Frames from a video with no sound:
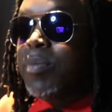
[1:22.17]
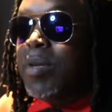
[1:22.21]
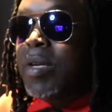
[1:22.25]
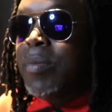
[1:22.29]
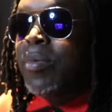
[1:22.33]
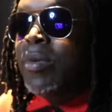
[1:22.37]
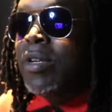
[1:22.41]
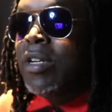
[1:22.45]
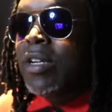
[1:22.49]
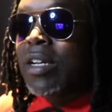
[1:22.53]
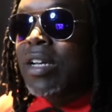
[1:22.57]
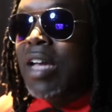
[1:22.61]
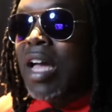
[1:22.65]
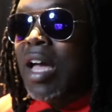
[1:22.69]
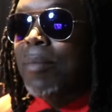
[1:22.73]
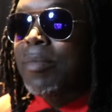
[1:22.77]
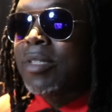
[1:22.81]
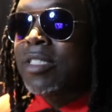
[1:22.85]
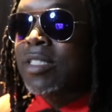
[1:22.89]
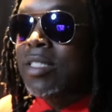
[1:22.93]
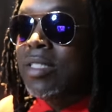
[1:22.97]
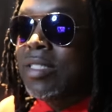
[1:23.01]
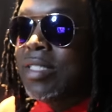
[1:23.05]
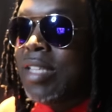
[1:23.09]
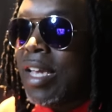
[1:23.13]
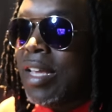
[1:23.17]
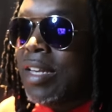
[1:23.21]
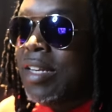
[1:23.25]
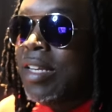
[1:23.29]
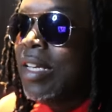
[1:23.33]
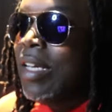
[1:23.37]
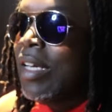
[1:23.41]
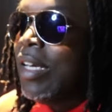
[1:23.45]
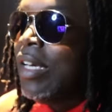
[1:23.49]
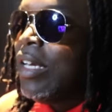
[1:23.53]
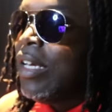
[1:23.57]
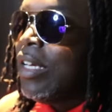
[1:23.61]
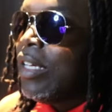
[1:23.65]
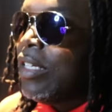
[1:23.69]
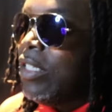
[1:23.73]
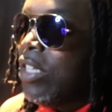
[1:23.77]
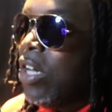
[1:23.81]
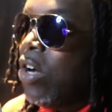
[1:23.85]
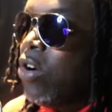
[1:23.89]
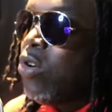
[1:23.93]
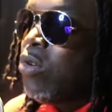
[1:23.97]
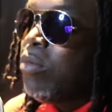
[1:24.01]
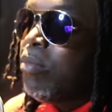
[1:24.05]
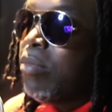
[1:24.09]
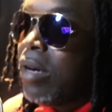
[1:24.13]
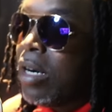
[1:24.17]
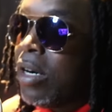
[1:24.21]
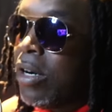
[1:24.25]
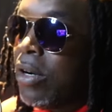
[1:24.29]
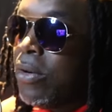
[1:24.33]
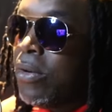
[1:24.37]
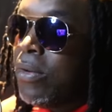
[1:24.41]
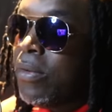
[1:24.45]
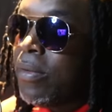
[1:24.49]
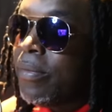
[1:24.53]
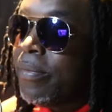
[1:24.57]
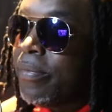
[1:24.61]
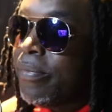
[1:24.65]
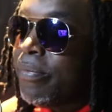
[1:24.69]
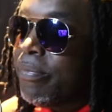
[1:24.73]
people in the comments and said, yo, bro,